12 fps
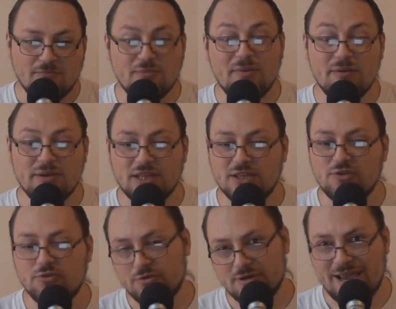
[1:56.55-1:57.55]
Preparing the
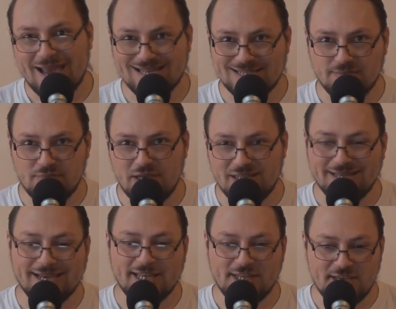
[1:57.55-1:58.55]
tour hasn't been
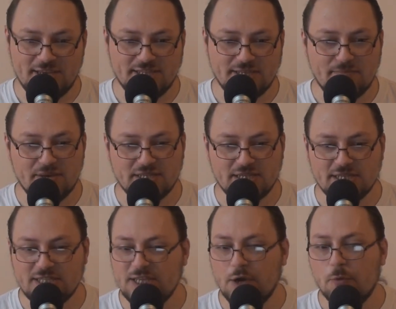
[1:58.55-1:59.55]
an easy
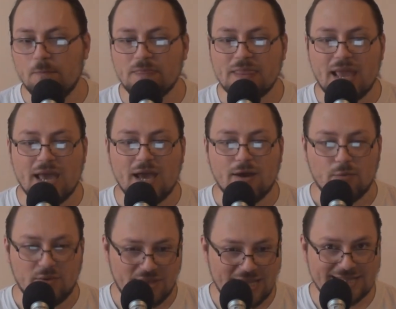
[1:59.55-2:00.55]
business, so
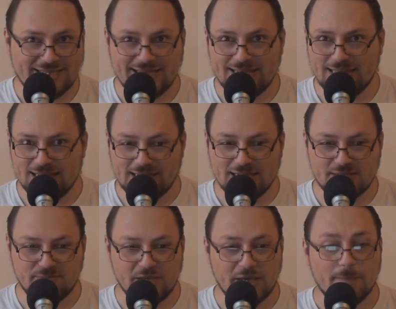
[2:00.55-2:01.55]
with that said, let
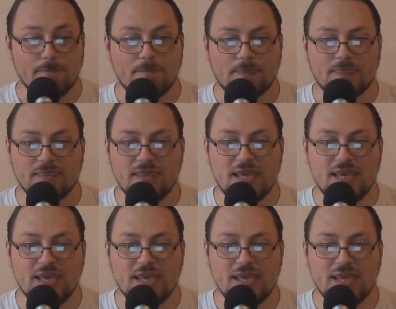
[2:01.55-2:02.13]
us begin.